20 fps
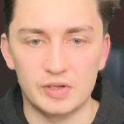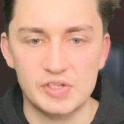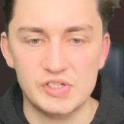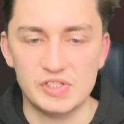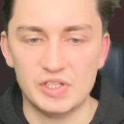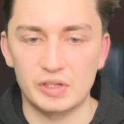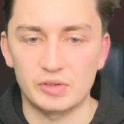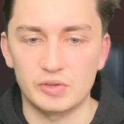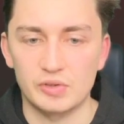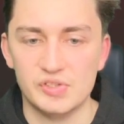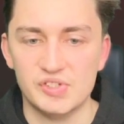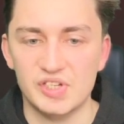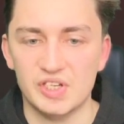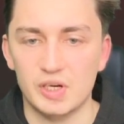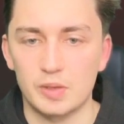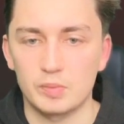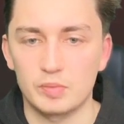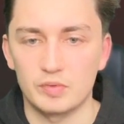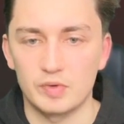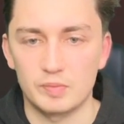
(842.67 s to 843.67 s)
very standard
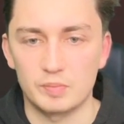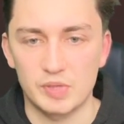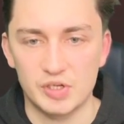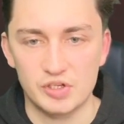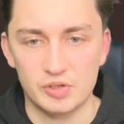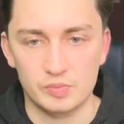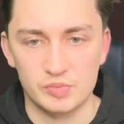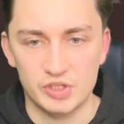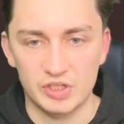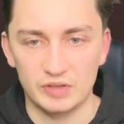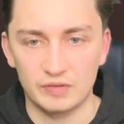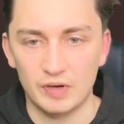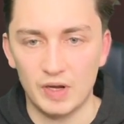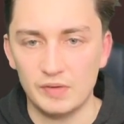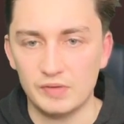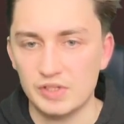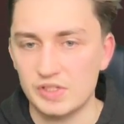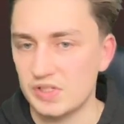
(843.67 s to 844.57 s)
setup with bishop g5.